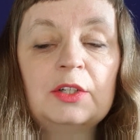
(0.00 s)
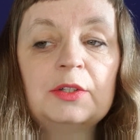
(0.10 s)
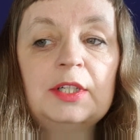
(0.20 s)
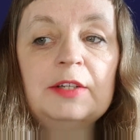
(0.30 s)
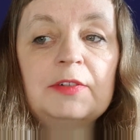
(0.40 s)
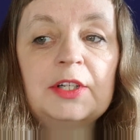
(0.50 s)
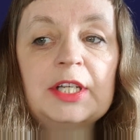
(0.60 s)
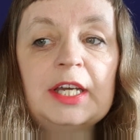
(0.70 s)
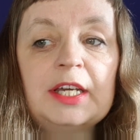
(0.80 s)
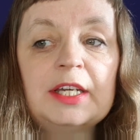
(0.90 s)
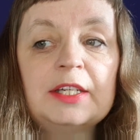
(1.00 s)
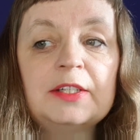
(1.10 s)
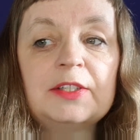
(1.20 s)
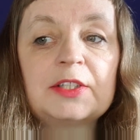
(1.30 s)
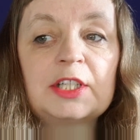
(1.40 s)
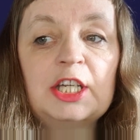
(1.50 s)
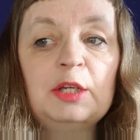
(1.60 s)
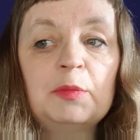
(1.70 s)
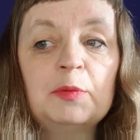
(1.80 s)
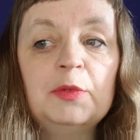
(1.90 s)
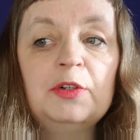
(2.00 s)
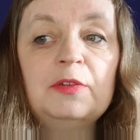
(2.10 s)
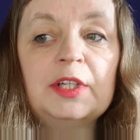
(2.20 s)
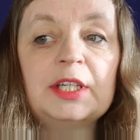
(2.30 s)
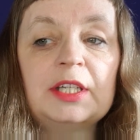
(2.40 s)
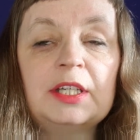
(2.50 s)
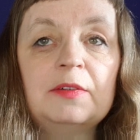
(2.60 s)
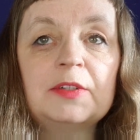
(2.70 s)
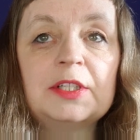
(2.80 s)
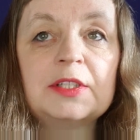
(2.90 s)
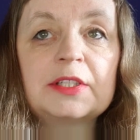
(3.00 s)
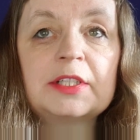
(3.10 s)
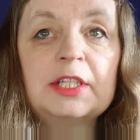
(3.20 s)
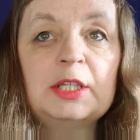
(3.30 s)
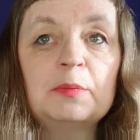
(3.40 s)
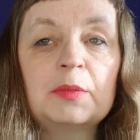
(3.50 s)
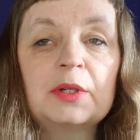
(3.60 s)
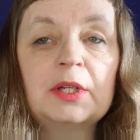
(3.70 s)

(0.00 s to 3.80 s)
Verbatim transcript: To live on air is to keep moving even in sleep.